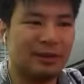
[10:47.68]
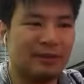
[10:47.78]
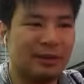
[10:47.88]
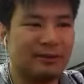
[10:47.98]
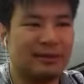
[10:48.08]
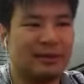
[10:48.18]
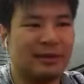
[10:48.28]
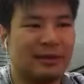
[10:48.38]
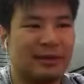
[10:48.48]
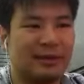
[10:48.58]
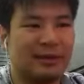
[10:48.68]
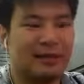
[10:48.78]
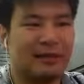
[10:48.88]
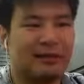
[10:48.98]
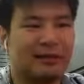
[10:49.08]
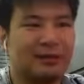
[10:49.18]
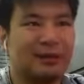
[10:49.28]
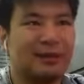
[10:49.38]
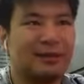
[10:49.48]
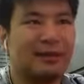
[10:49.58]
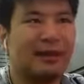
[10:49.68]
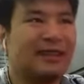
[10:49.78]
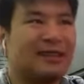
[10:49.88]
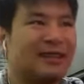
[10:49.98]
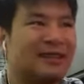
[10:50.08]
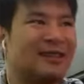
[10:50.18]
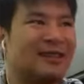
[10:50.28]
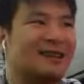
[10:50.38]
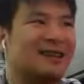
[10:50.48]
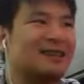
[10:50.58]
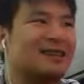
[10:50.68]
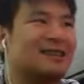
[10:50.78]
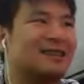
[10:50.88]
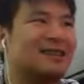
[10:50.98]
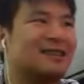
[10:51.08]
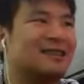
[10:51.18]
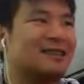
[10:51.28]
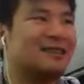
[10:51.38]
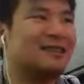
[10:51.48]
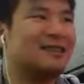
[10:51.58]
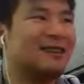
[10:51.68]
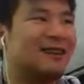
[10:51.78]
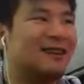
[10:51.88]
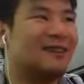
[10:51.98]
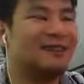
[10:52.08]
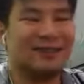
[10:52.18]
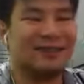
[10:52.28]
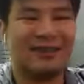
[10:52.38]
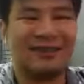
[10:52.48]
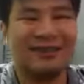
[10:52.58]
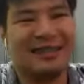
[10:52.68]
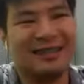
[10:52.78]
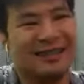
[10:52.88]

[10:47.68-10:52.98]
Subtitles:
that was when like uh everyone was on quarantine,